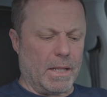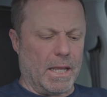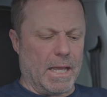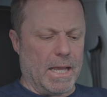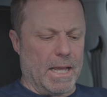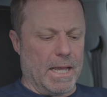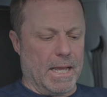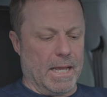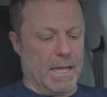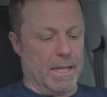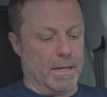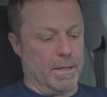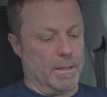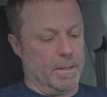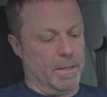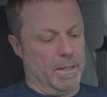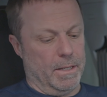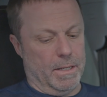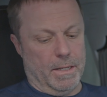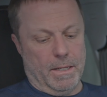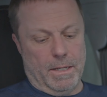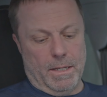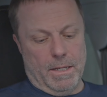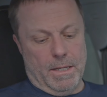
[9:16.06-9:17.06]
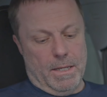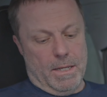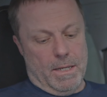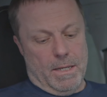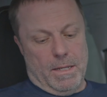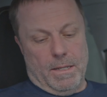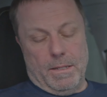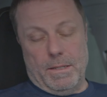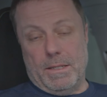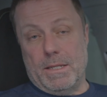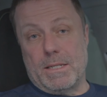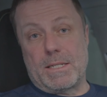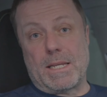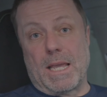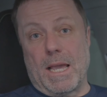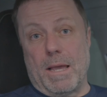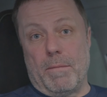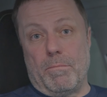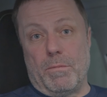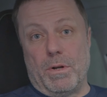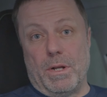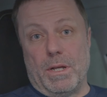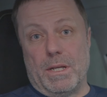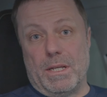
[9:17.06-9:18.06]
And this
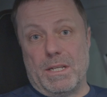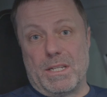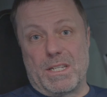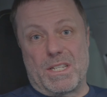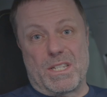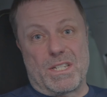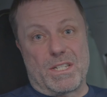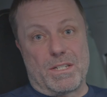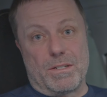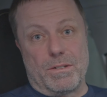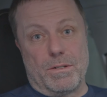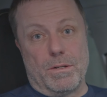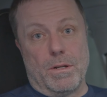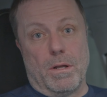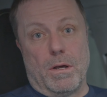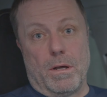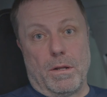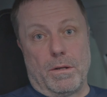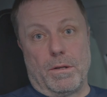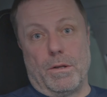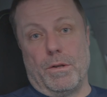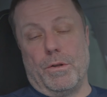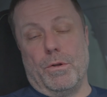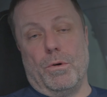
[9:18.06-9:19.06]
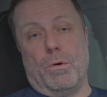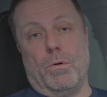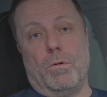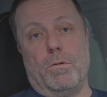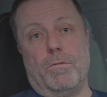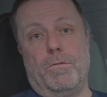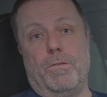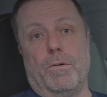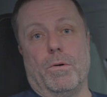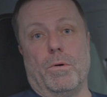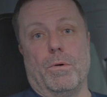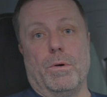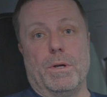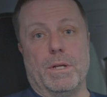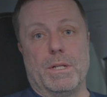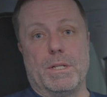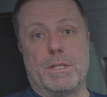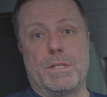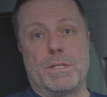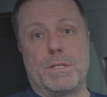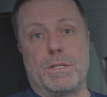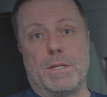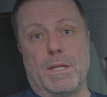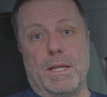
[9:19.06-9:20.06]
camera is not known for
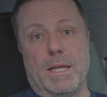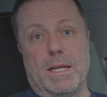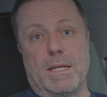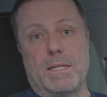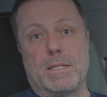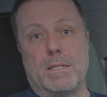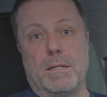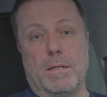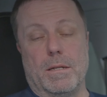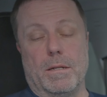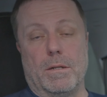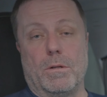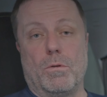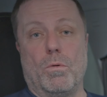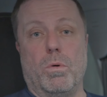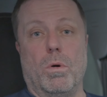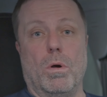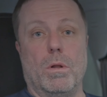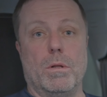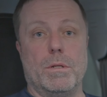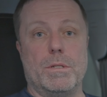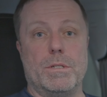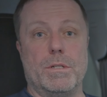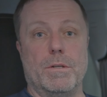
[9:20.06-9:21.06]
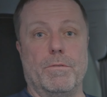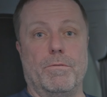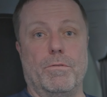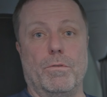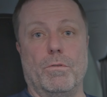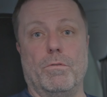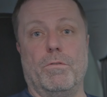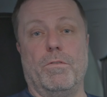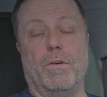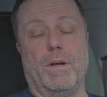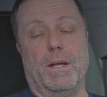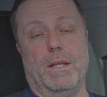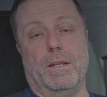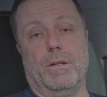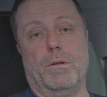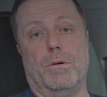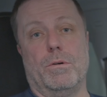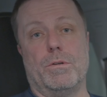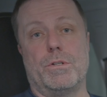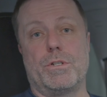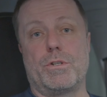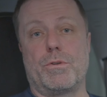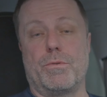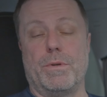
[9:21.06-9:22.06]
its excellent quality viewfinder
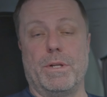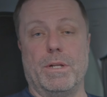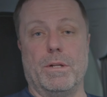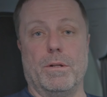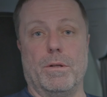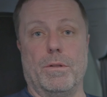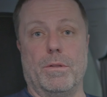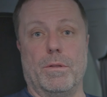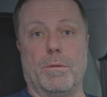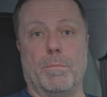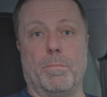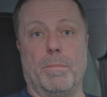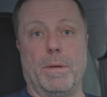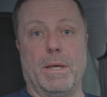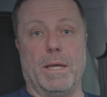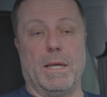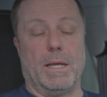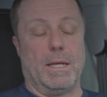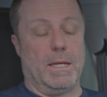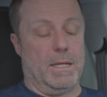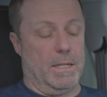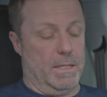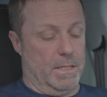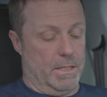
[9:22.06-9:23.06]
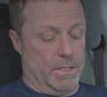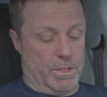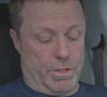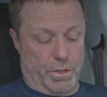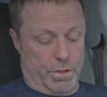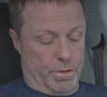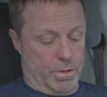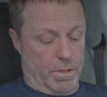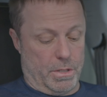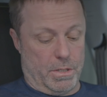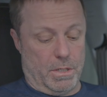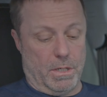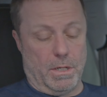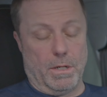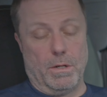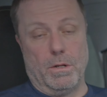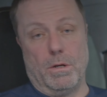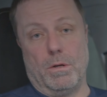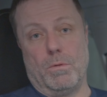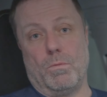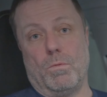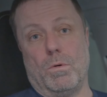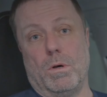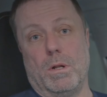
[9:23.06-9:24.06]
or screen on the back, and it's certainly
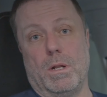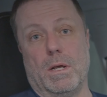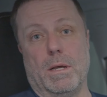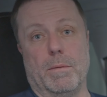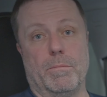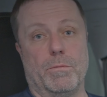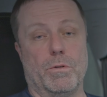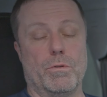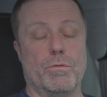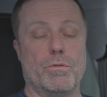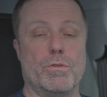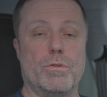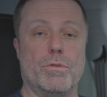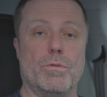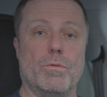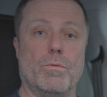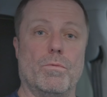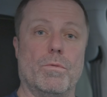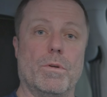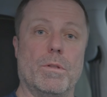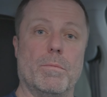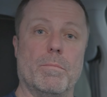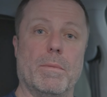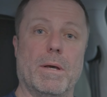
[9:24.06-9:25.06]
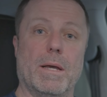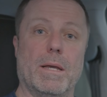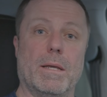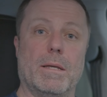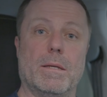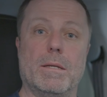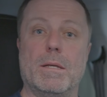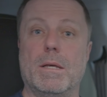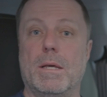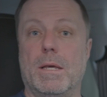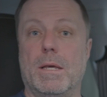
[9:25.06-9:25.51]
not what I'm used to with my